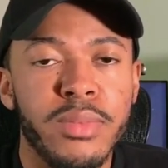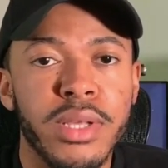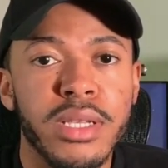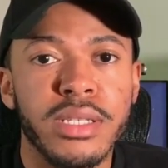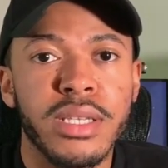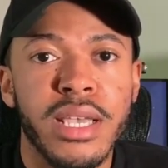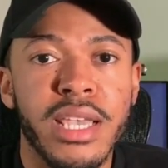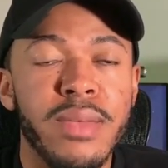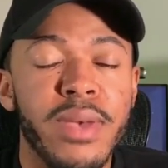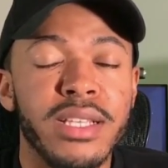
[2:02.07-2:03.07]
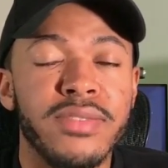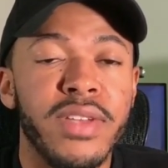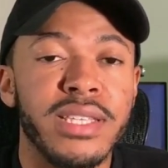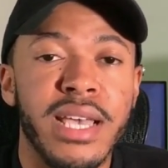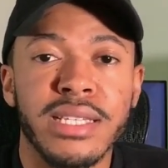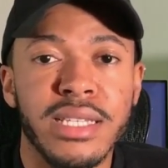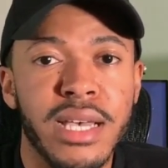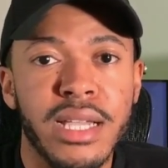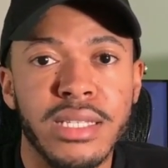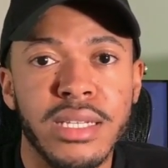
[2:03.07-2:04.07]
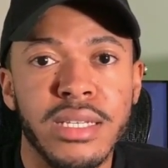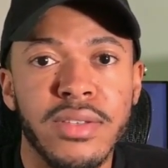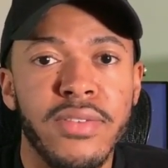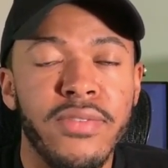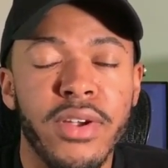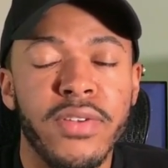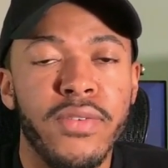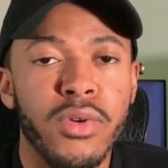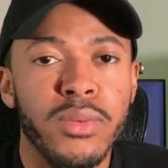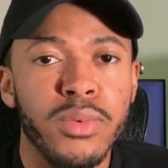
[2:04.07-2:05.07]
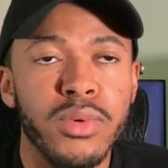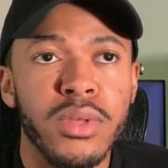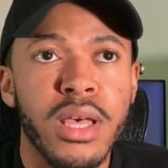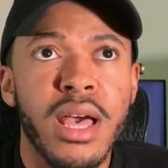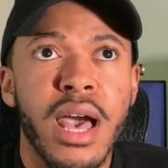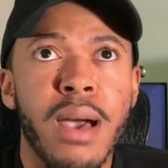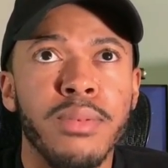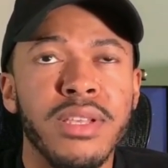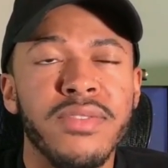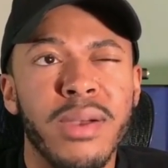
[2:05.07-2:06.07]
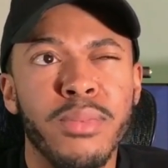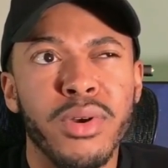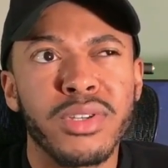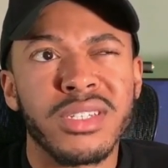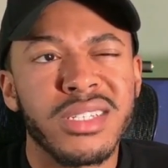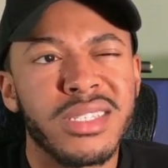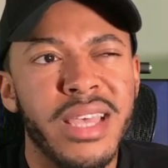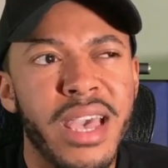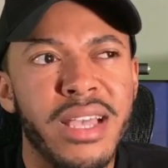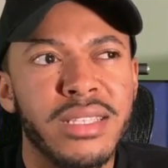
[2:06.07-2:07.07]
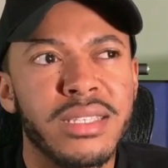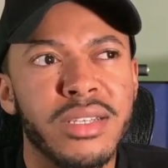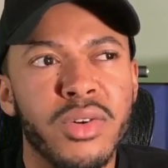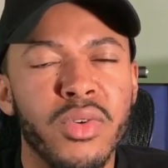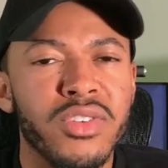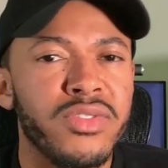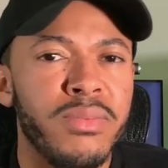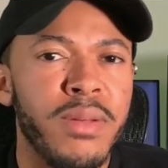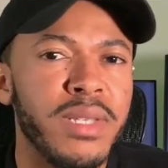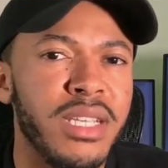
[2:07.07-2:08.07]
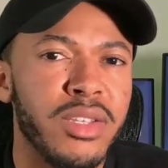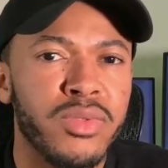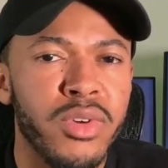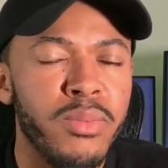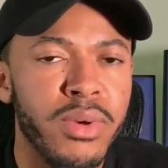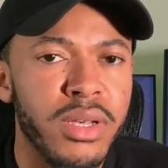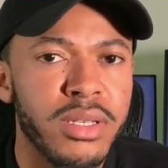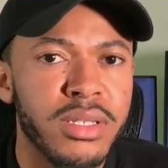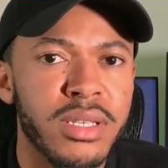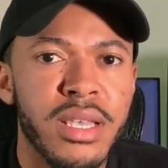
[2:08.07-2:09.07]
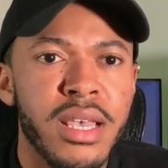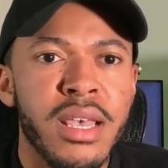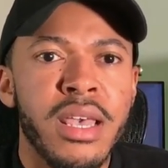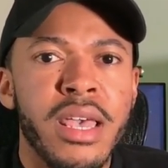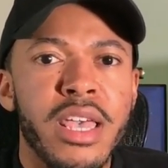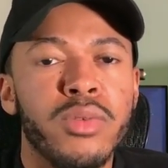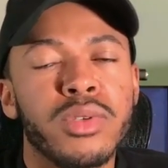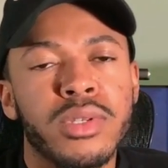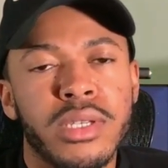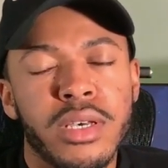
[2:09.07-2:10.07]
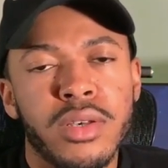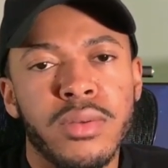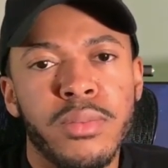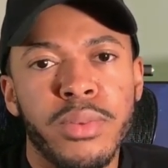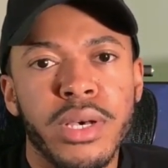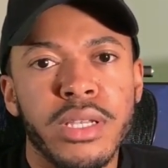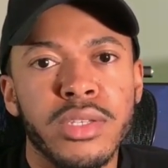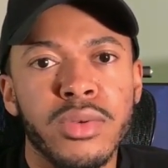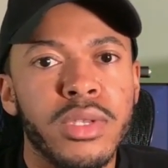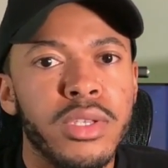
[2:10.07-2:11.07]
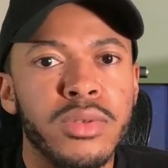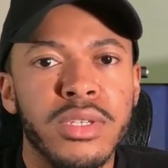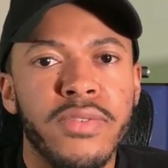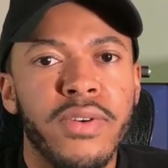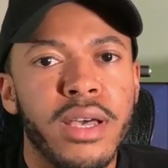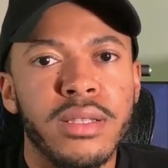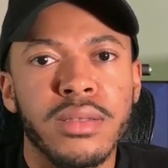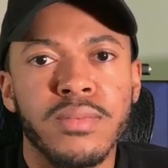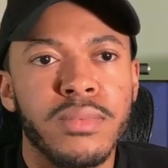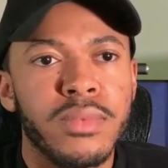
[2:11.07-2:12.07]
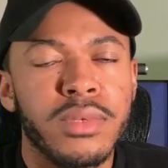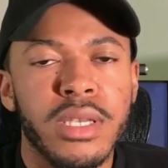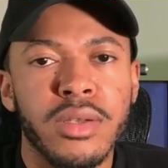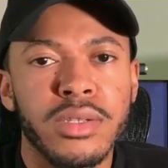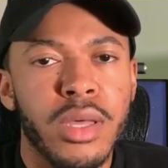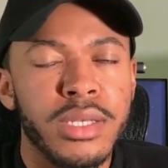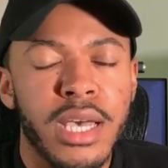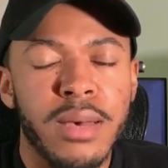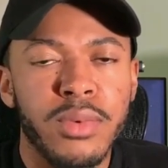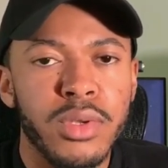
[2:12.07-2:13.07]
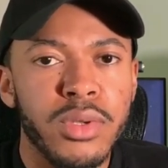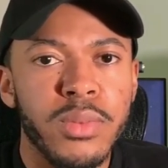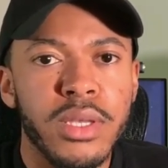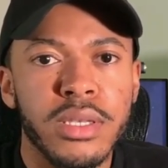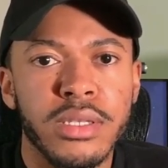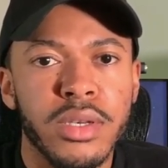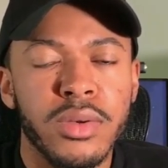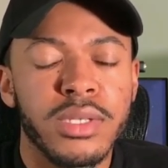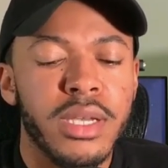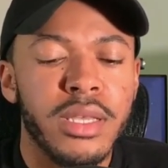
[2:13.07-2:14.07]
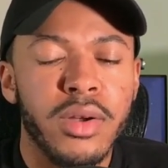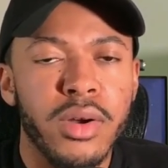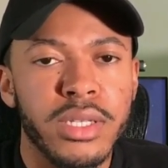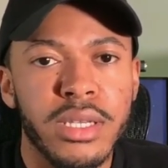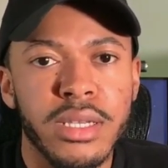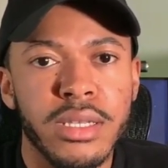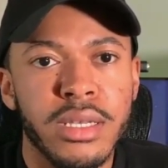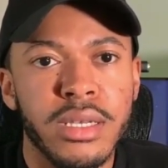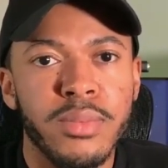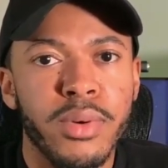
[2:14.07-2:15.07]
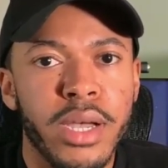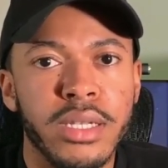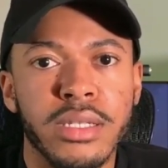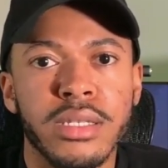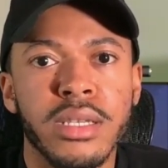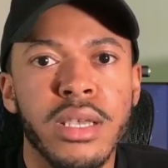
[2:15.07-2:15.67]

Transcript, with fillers: Plus. He makes fantastic content, very affordable. I believe I purchased that course for maybe 10 to 12 bucks. It was on sale, but you can usually find sales all the time on Udemy, so it's not that hard to get a good price.